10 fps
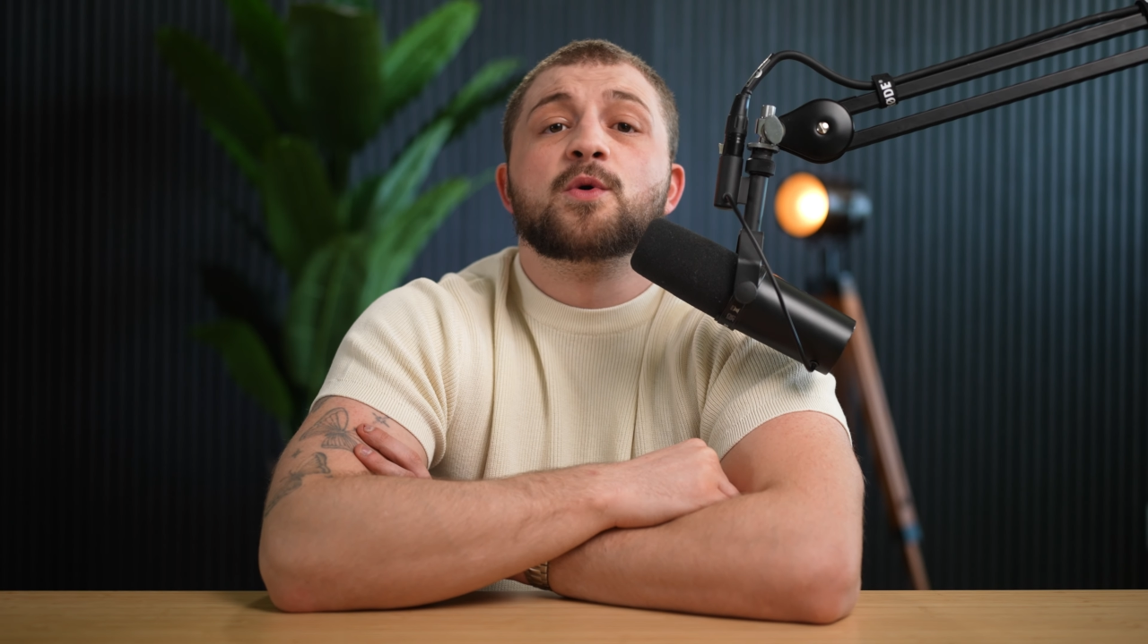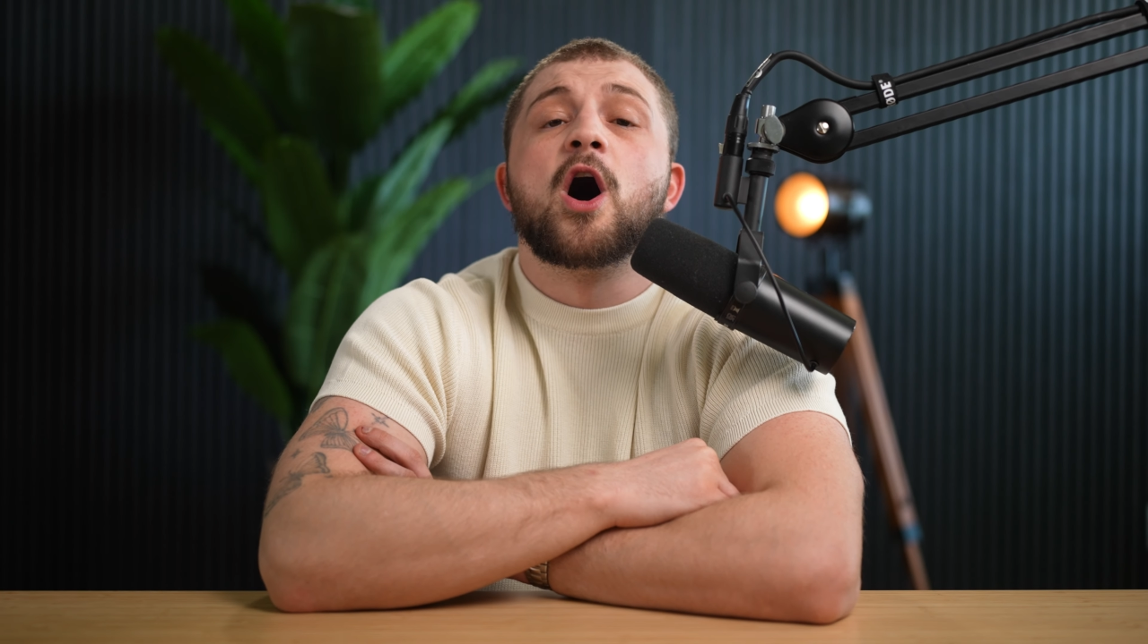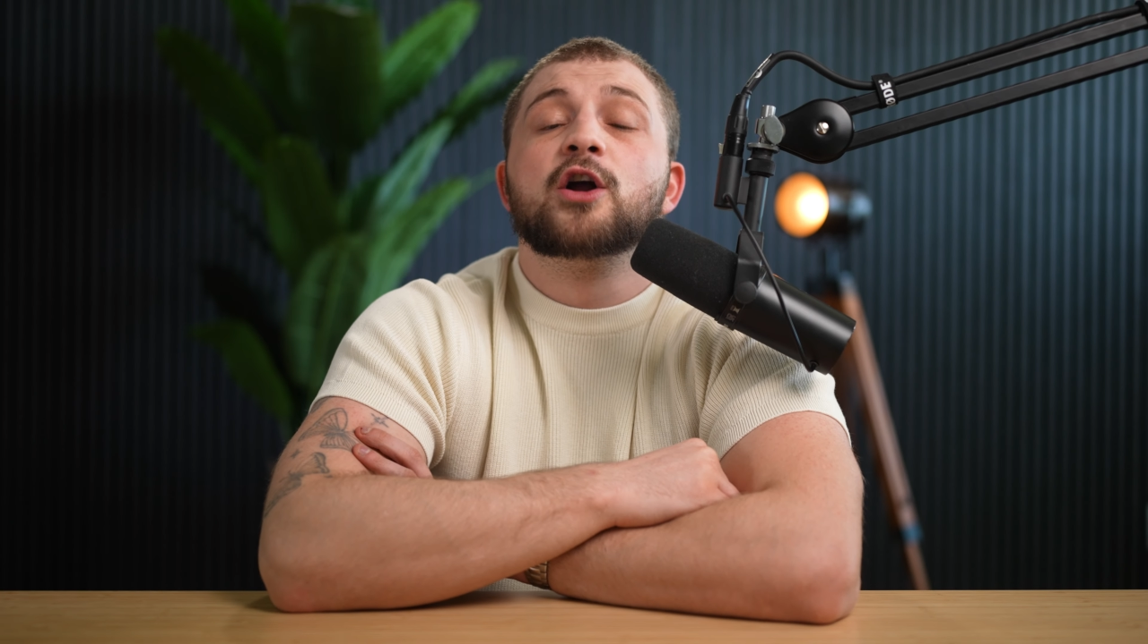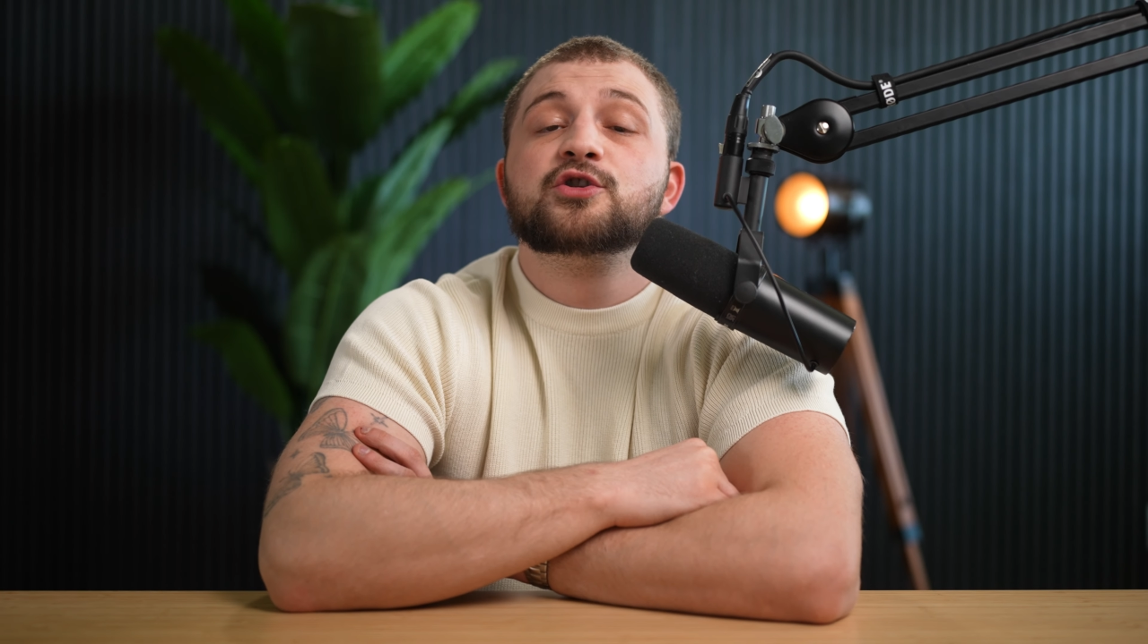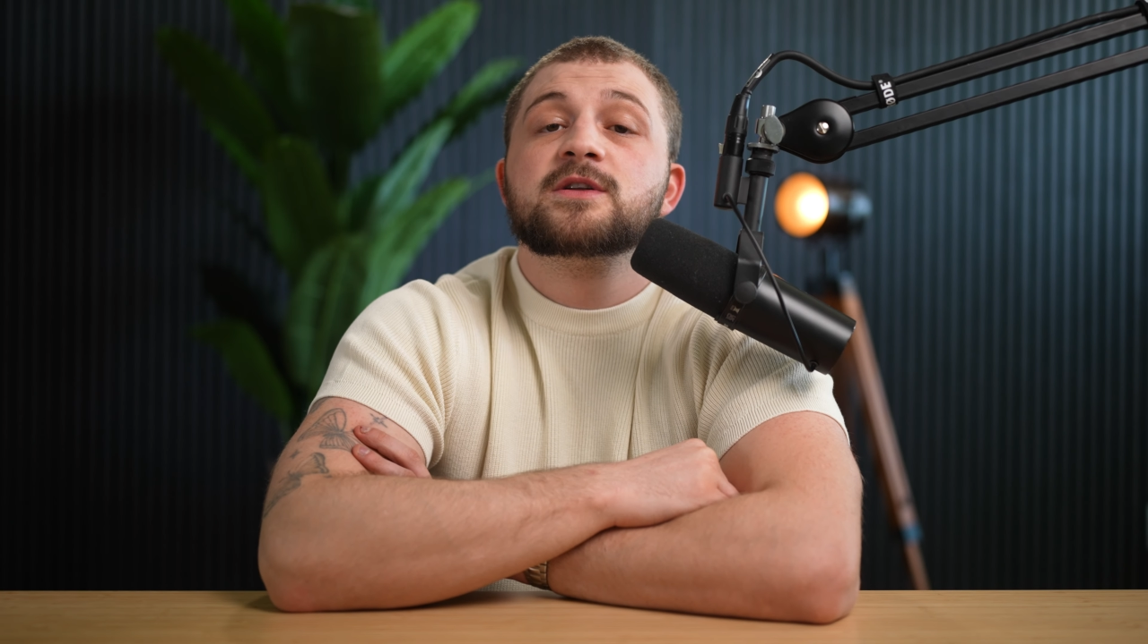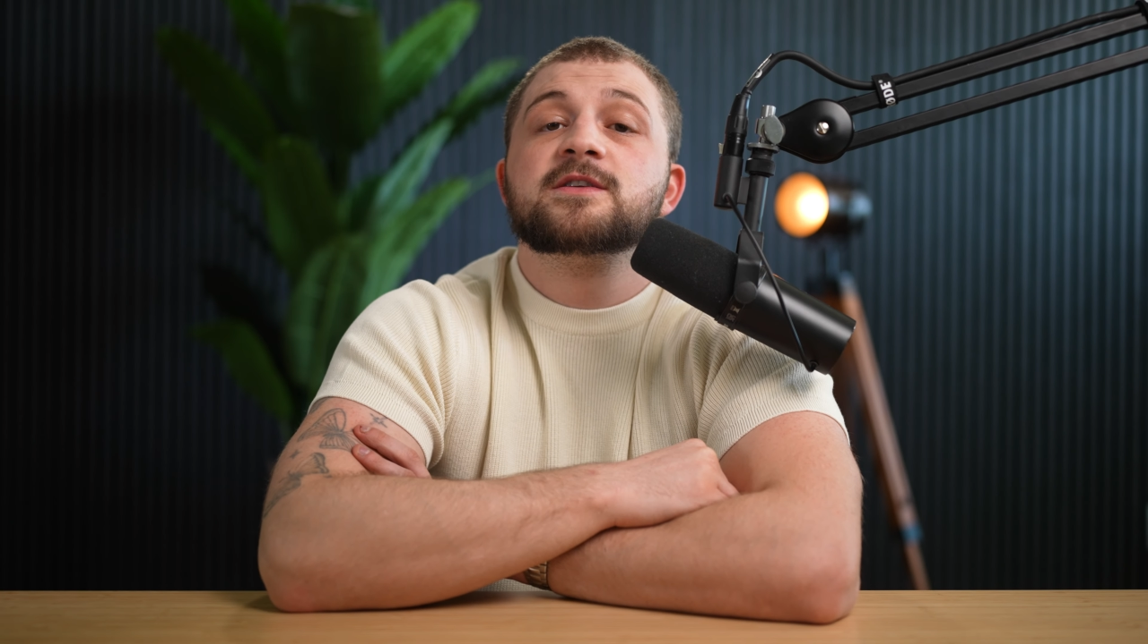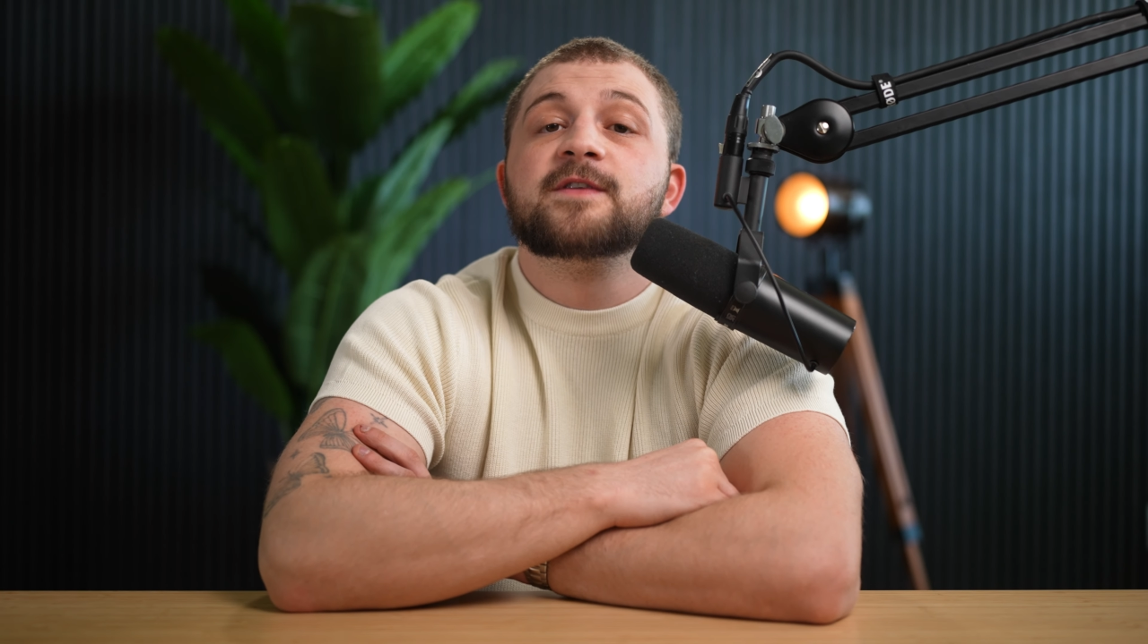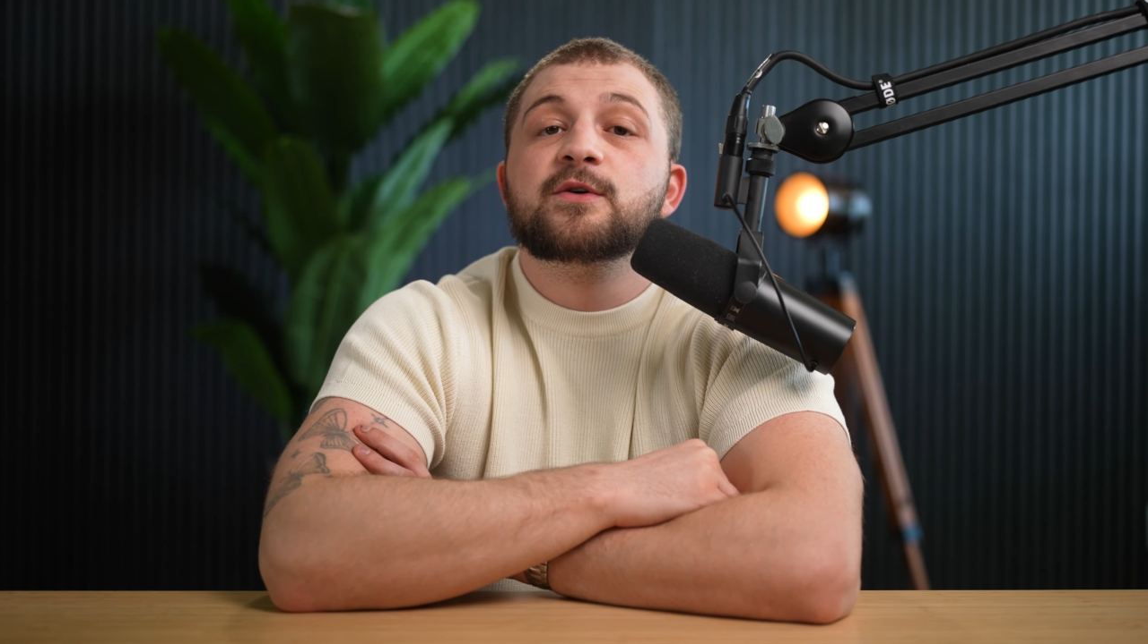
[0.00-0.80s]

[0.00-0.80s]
hundreds of